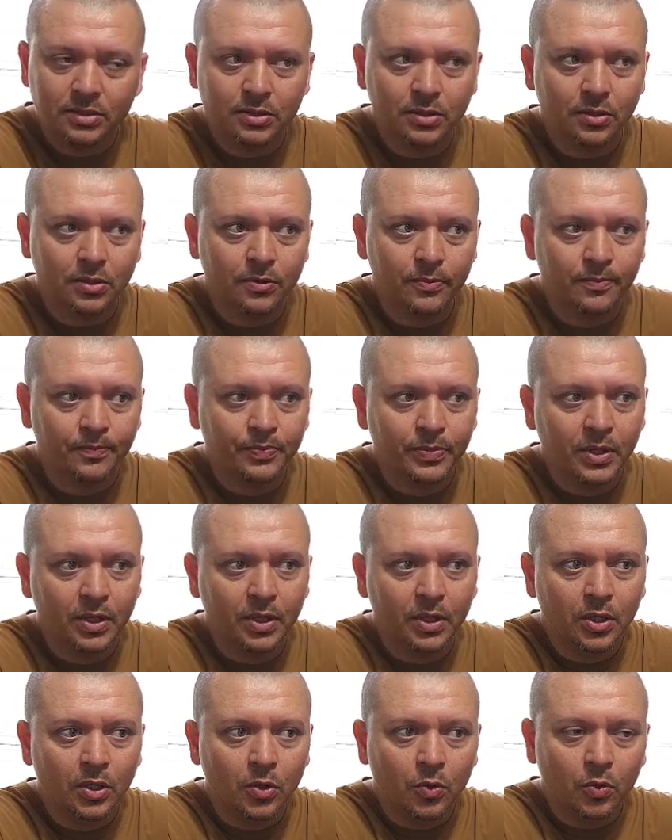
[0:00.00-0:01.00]
So
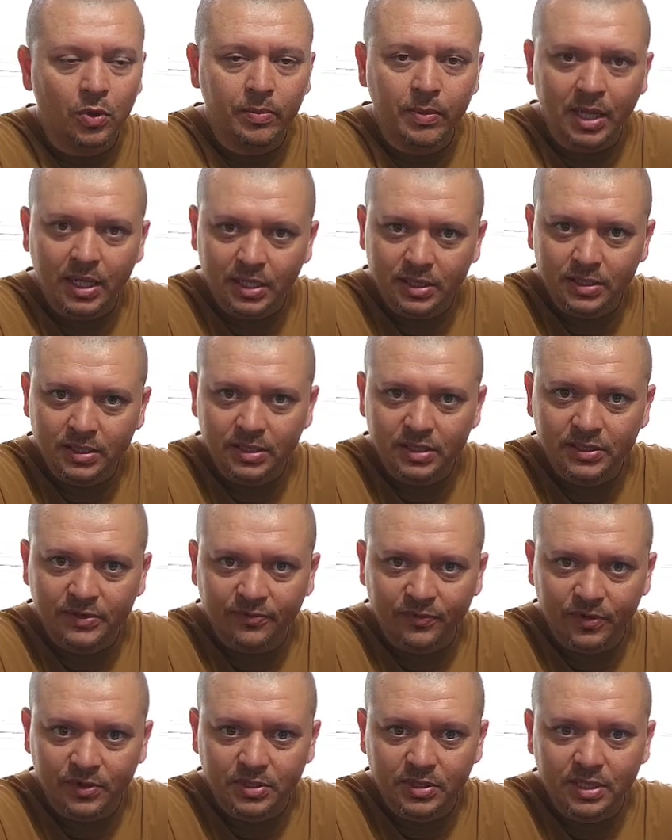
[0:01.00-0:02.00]
we made it to this
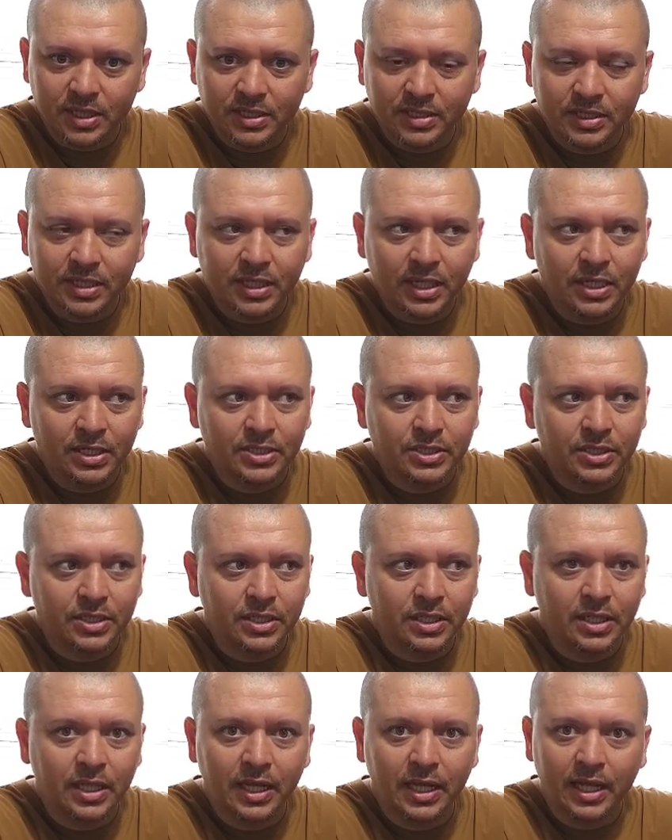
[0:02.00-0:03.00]
first
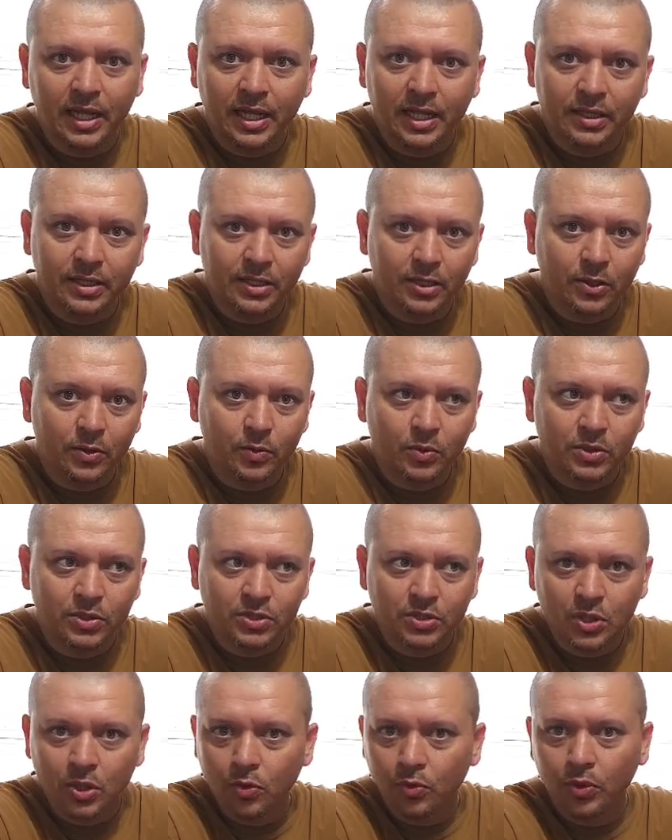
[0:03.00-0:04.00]
destination, and there was
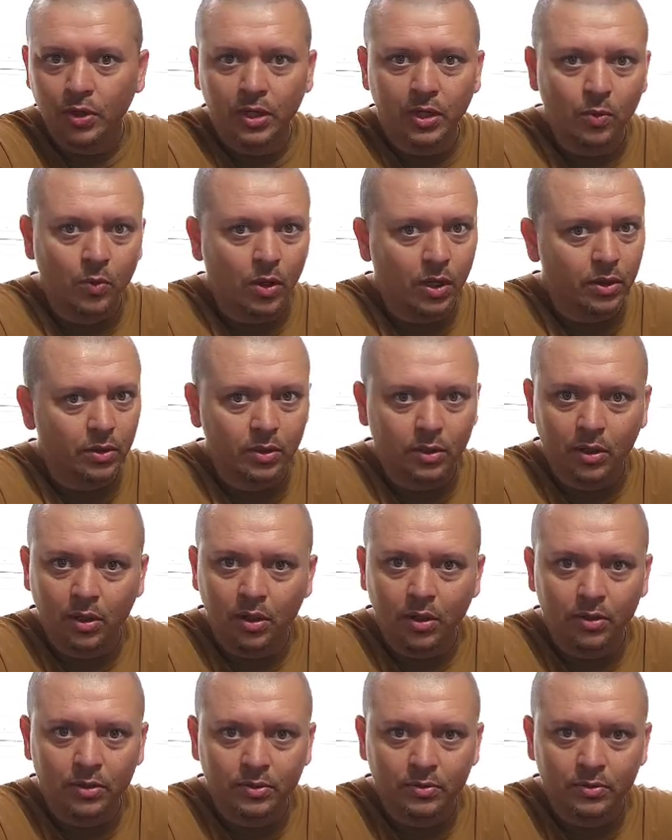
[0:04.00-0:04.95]
no running water at all.